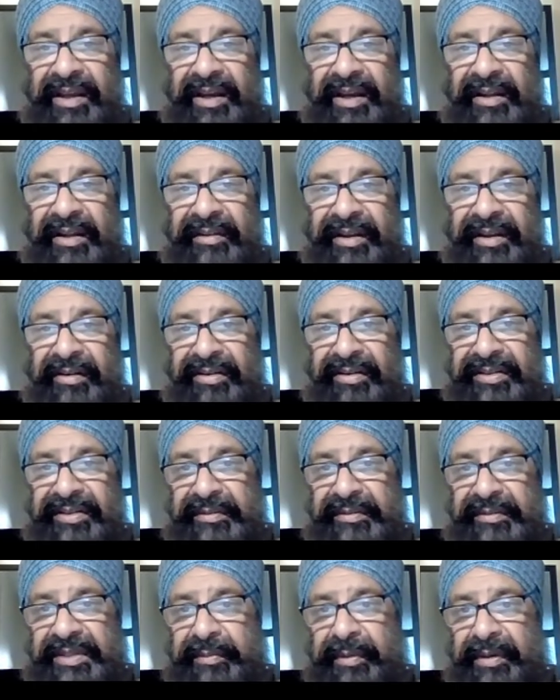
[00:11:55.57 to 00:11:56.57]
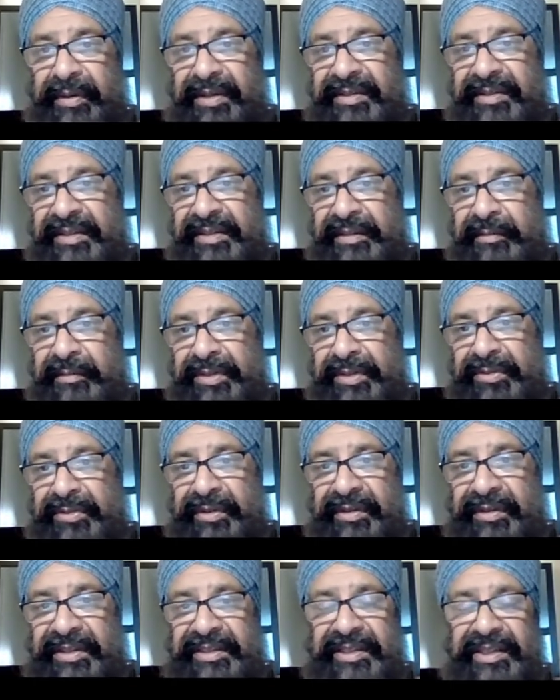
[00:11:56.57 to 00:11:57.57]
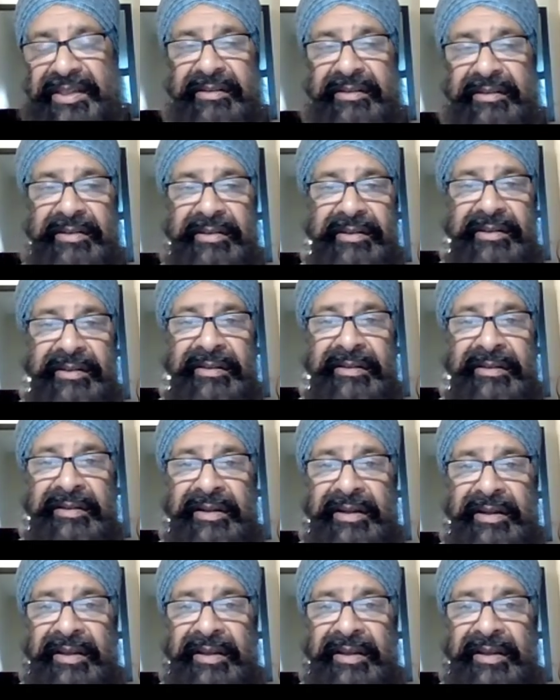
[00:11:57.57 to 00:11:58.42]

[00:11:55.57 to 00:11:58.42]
and there are some spaces in between the teeth here.